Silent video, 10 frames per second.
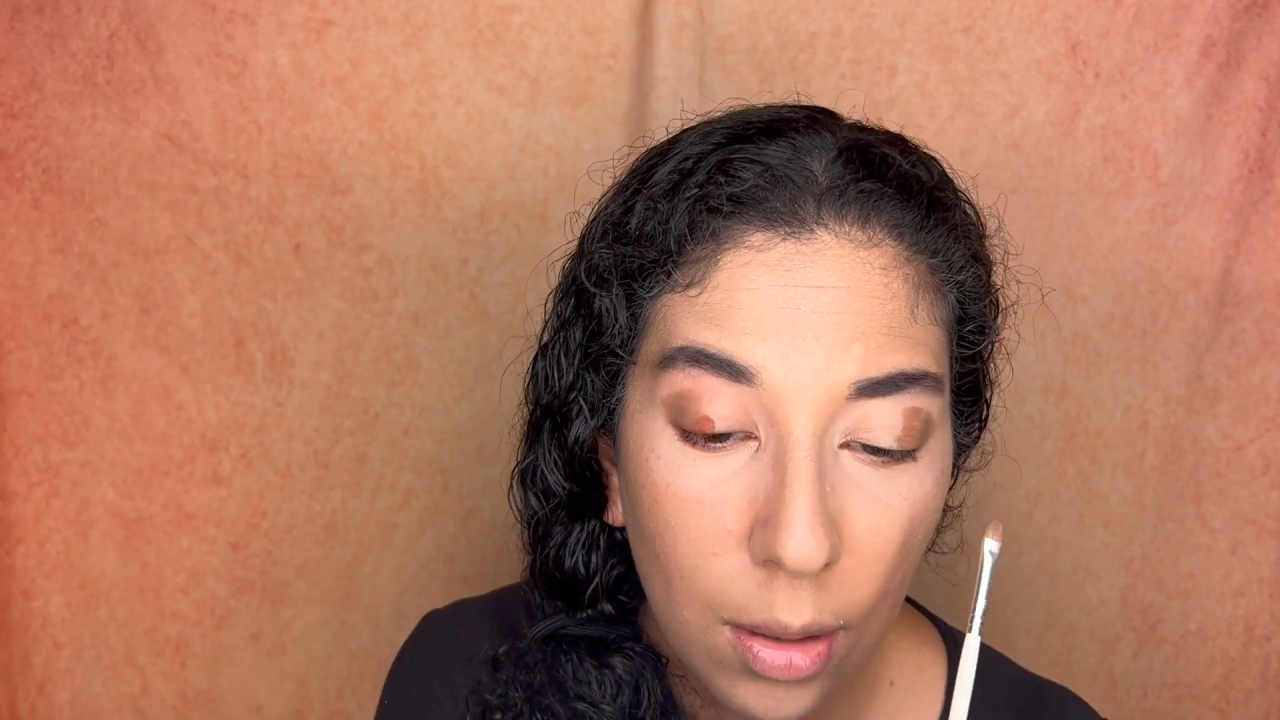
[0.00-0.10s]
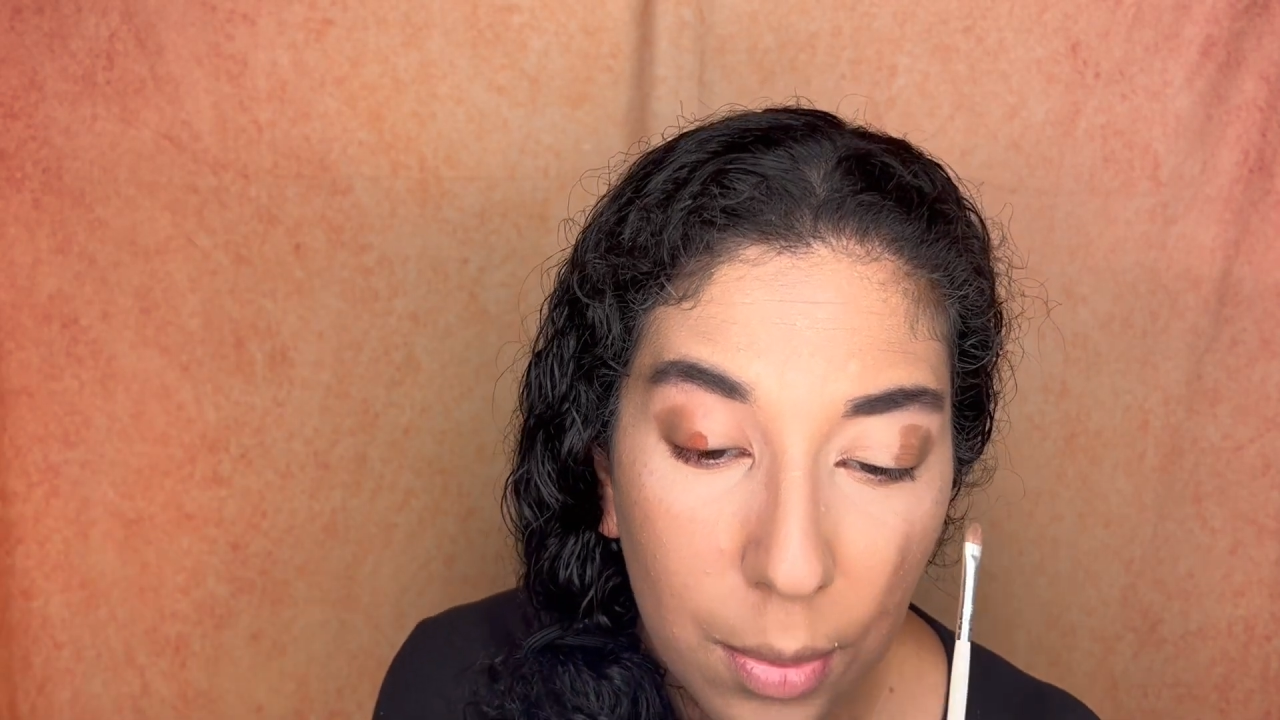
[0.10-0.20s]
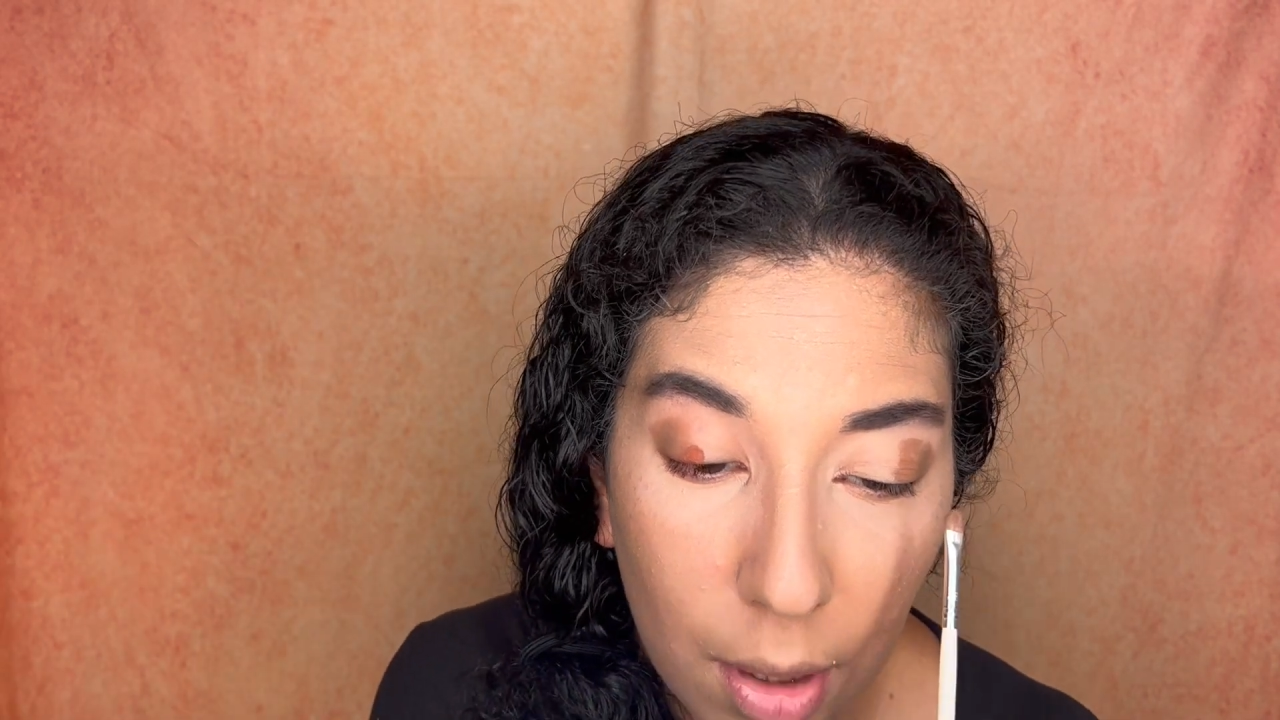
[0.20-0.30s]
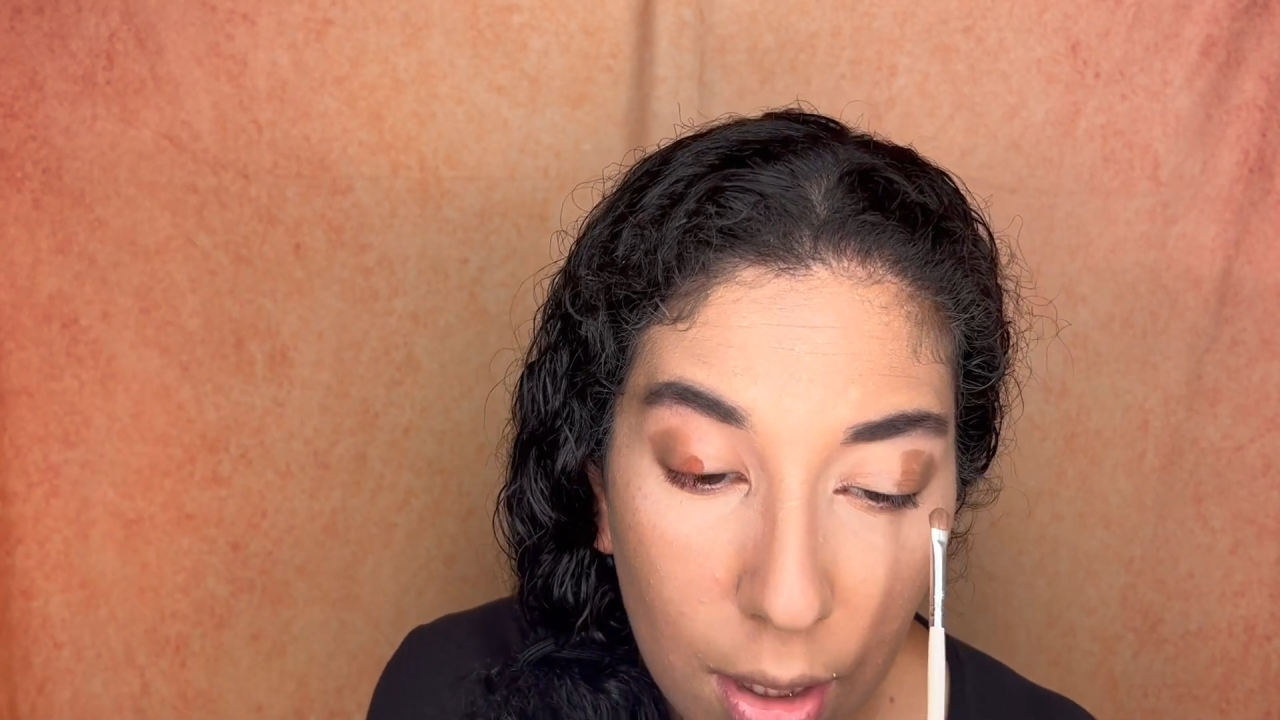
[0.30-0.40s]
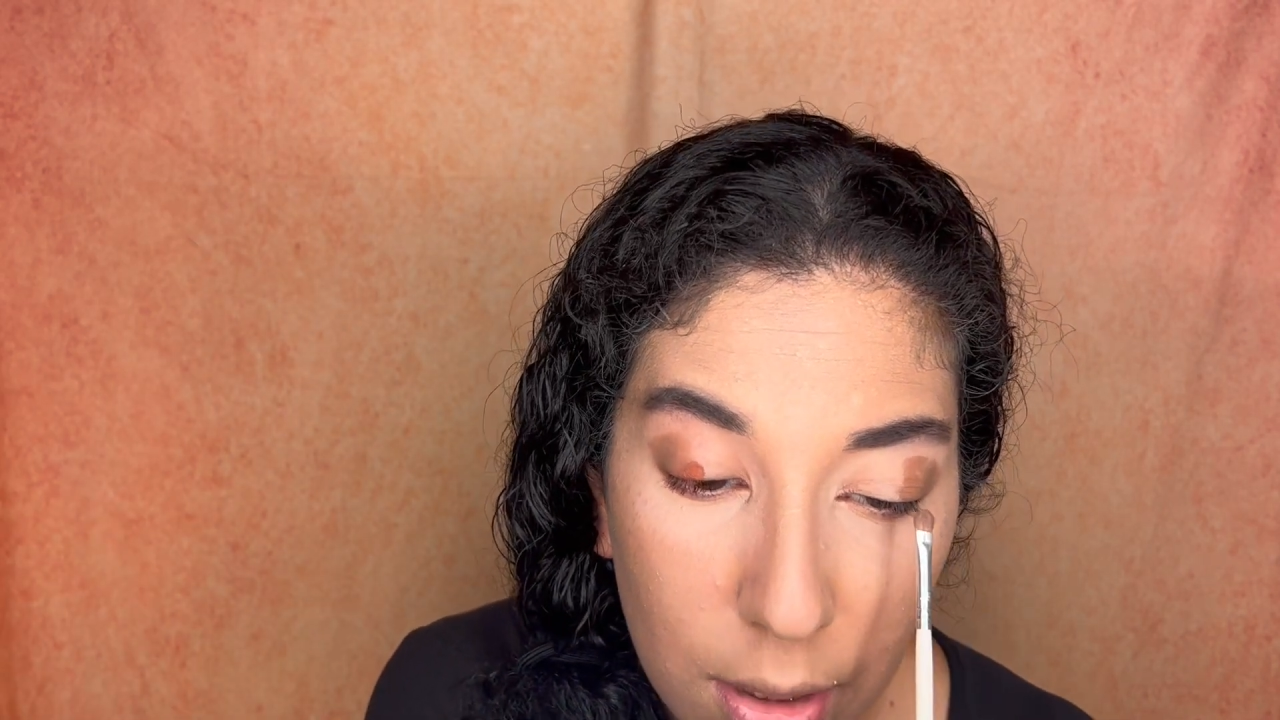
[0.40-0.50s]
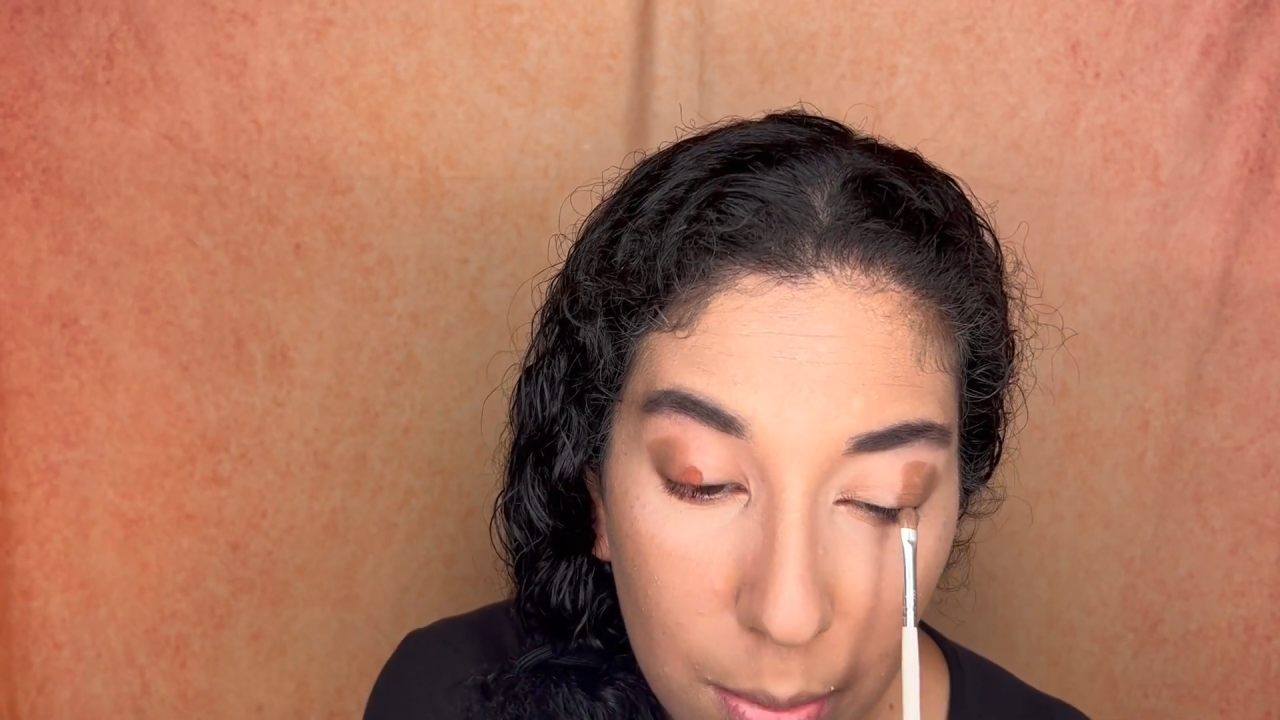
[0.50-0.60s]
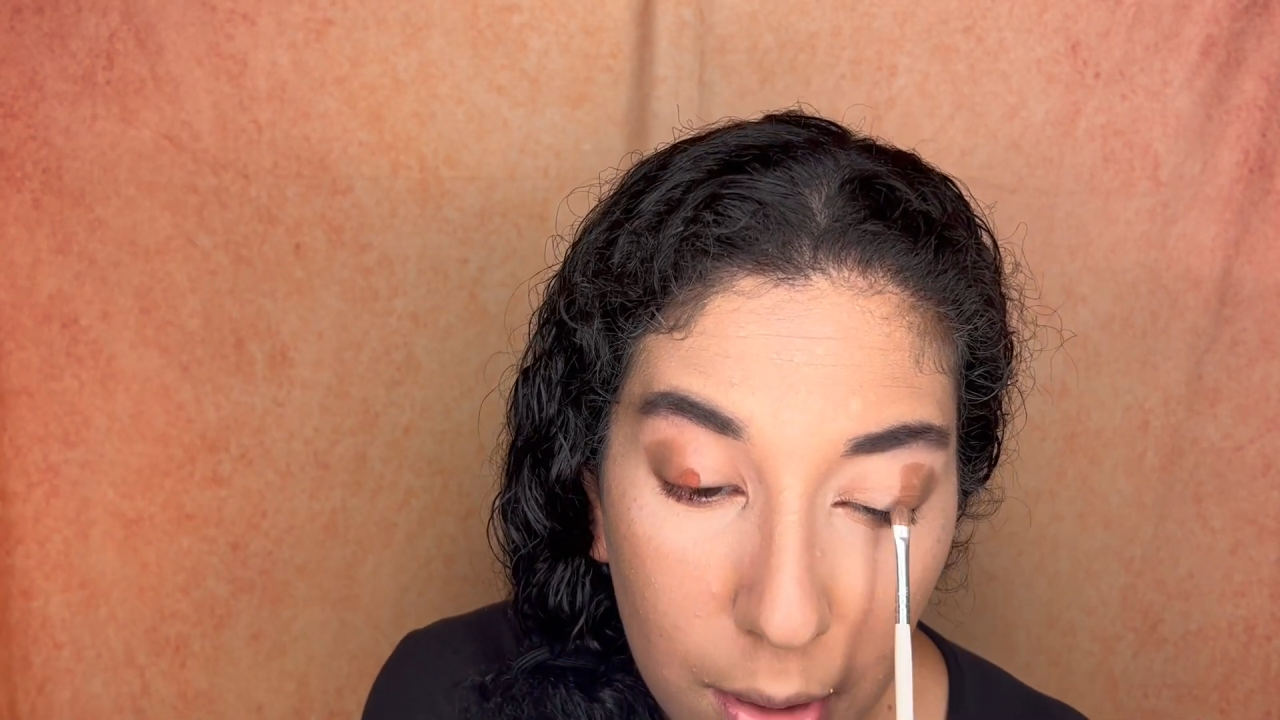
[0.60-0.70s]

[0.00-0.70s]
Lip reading: I'm gonna add some